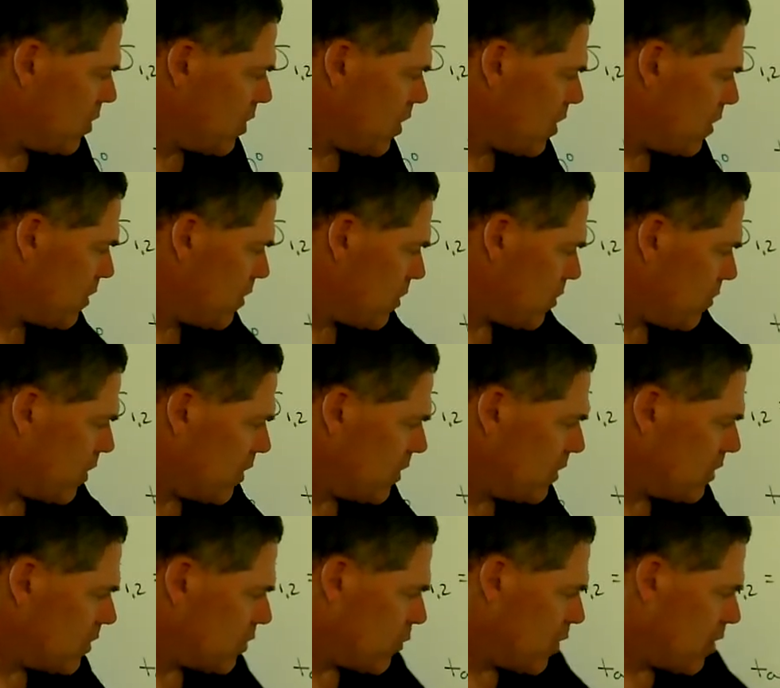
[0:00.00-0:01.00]
and then quantity
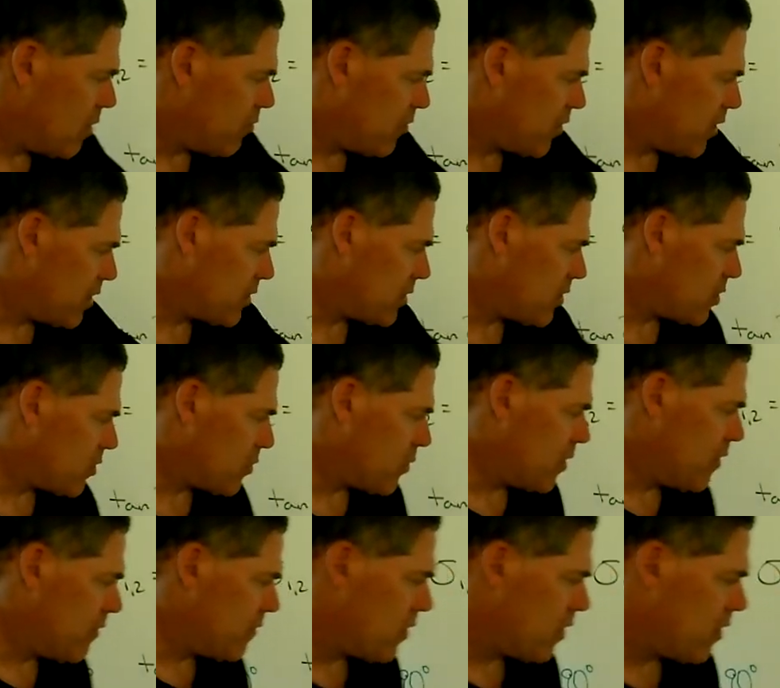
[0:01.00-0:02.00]
squared plus the
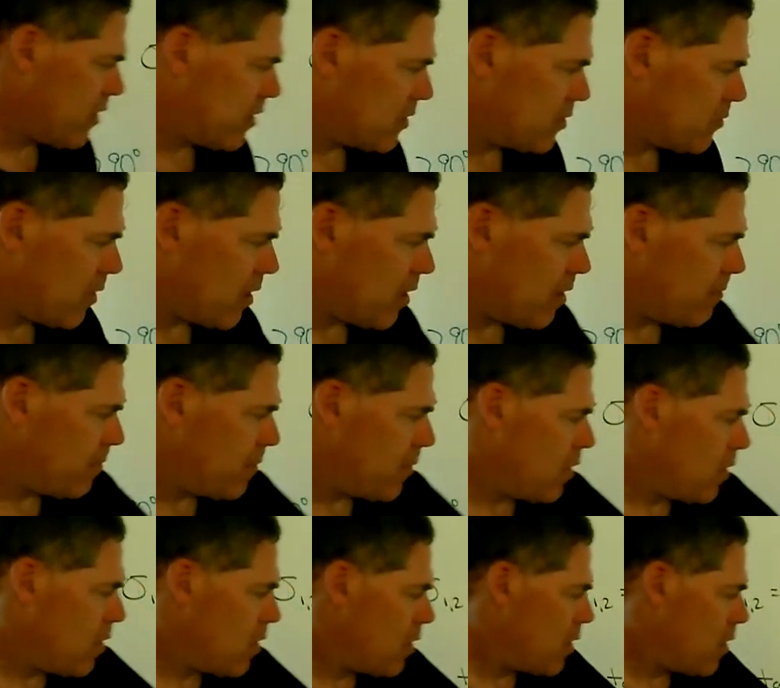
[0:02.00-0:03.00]
square of tau xy,
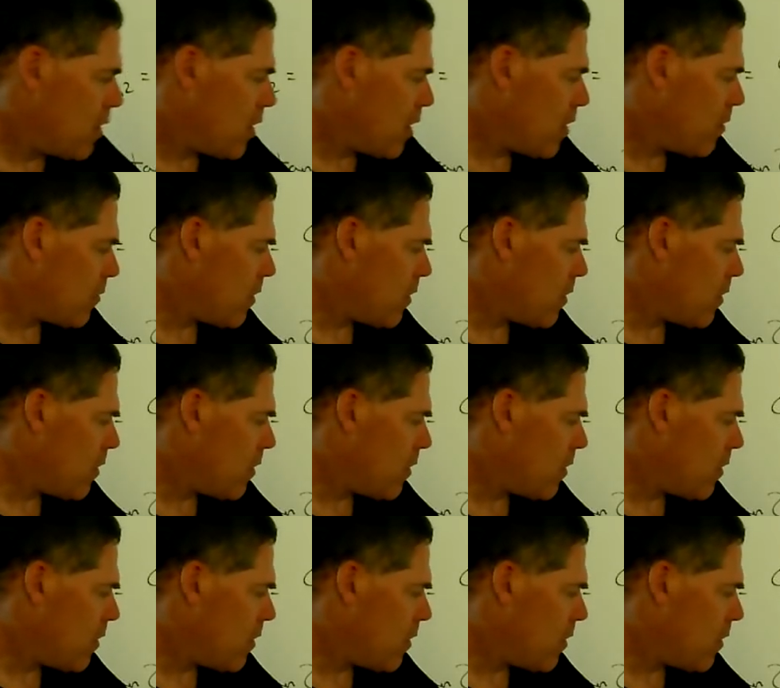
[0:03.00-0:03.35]
right?